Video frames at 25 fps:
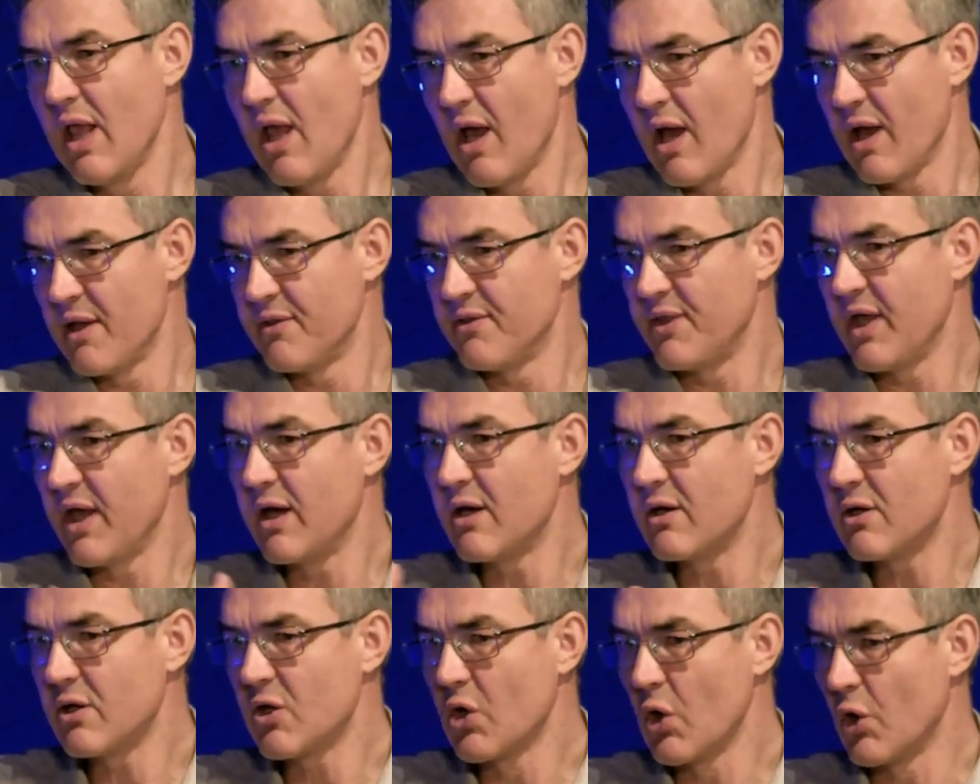and
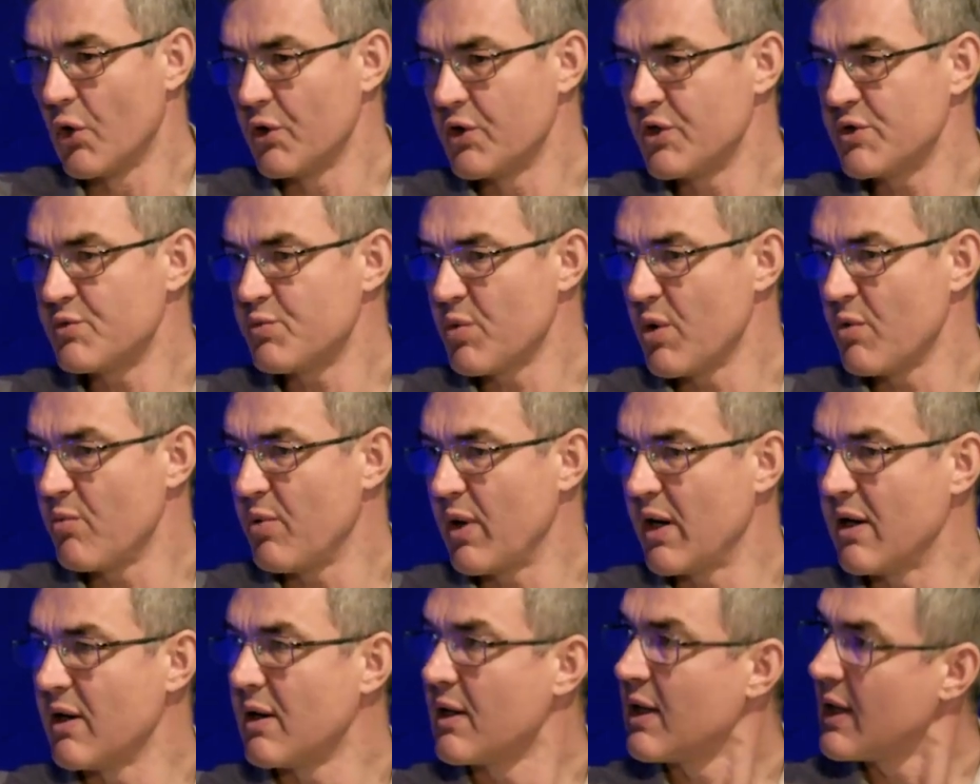then God is
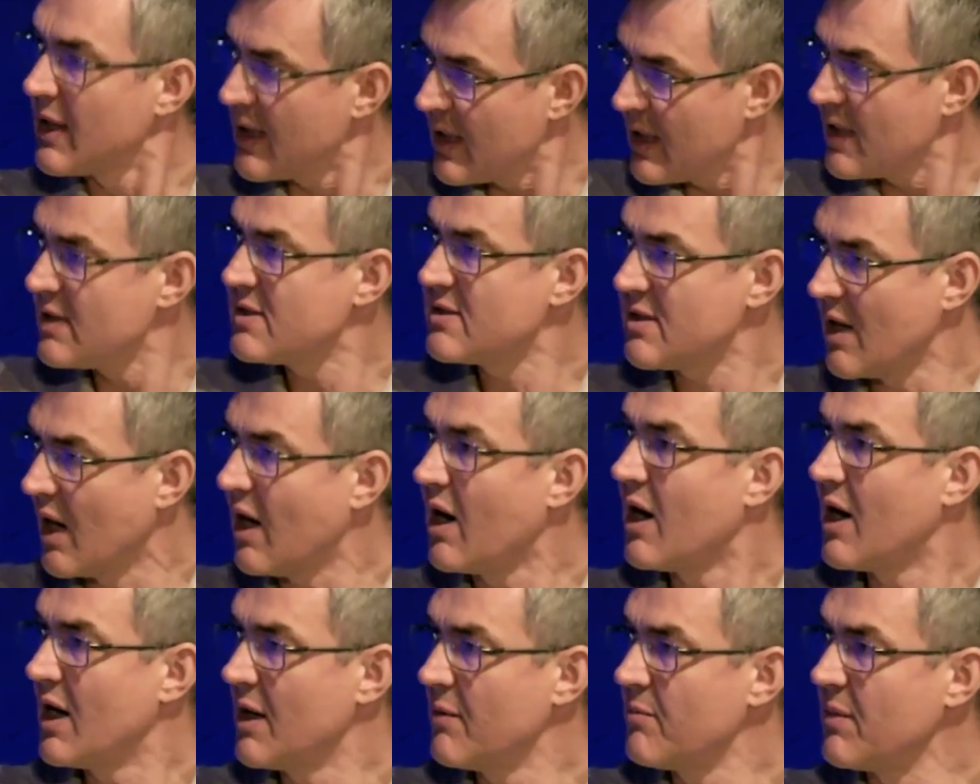preparing his
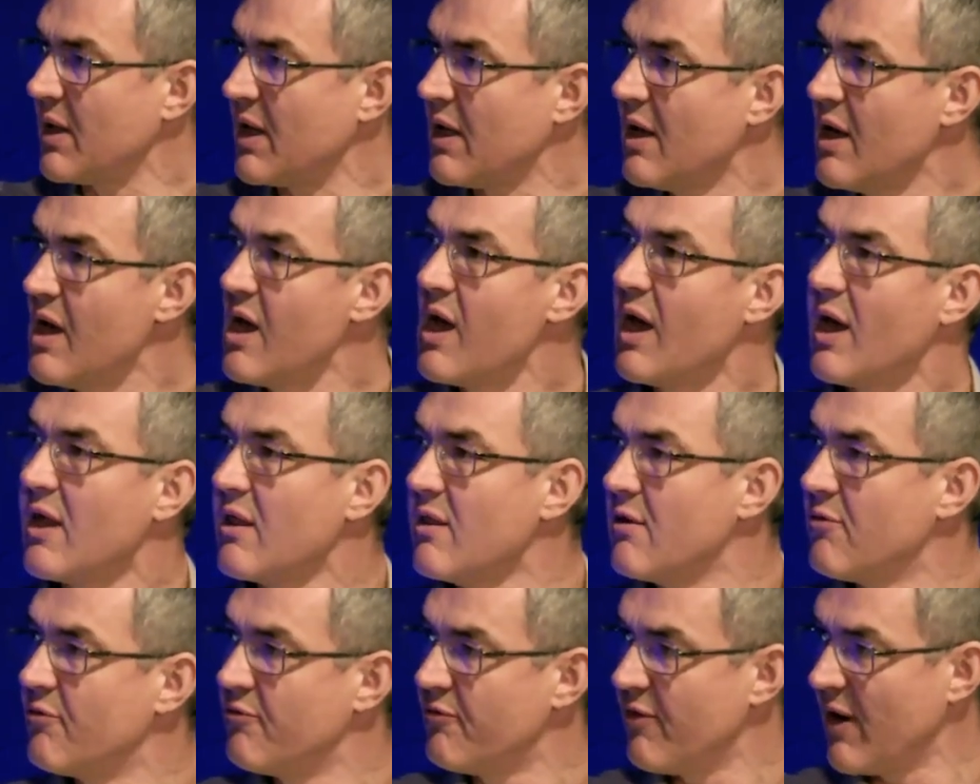army in
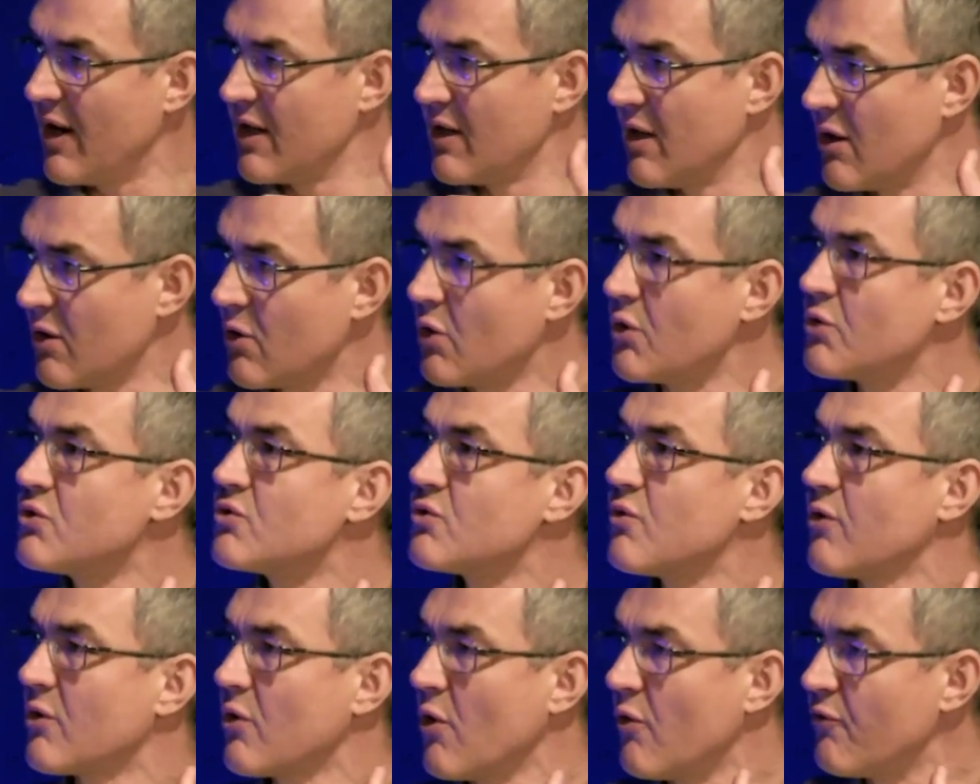the final
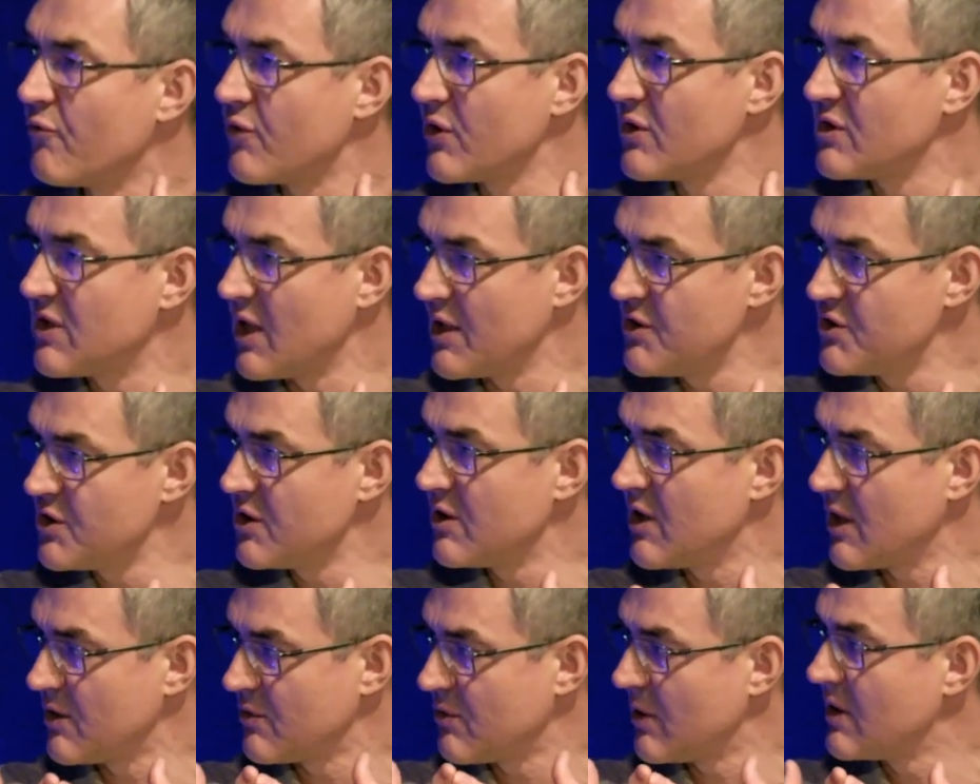confrontation
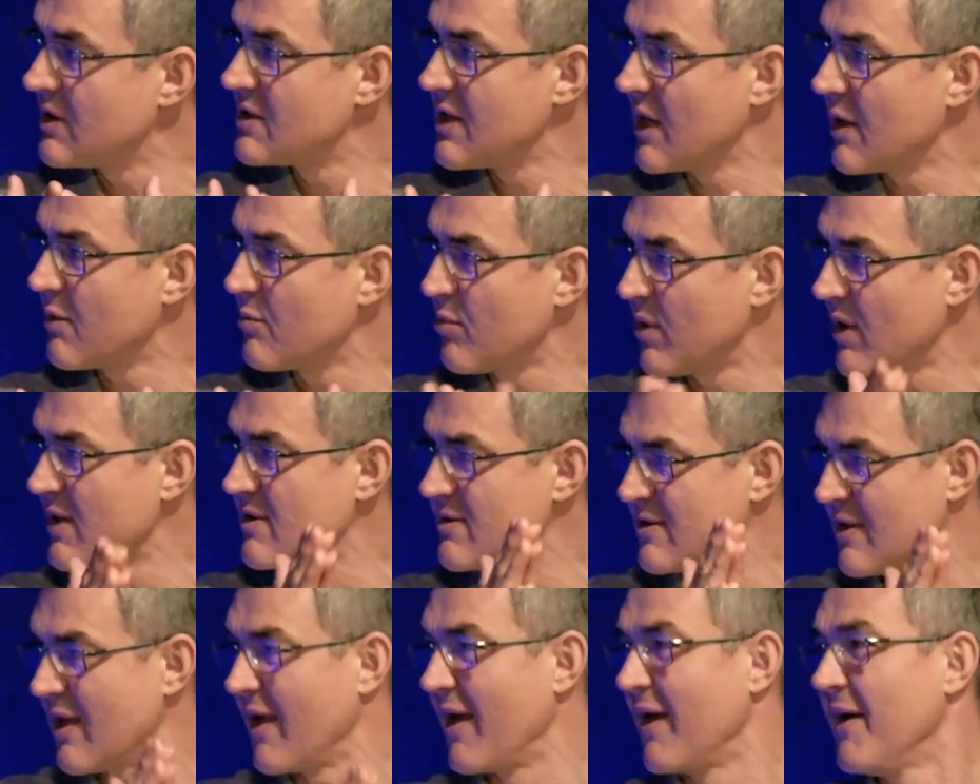that will take
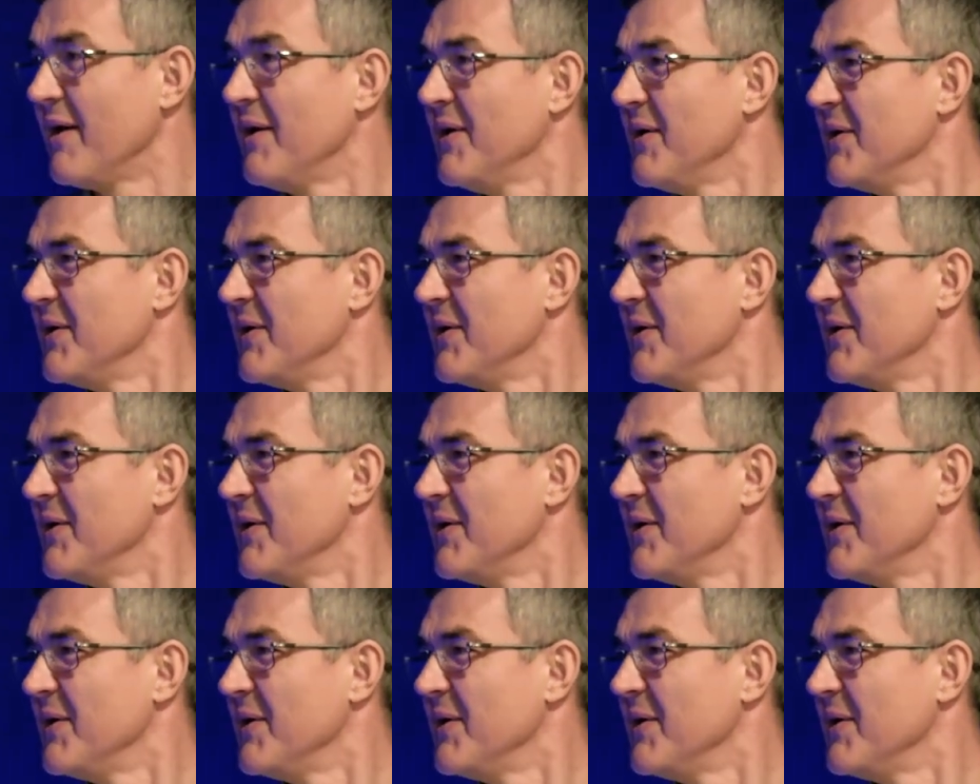place there.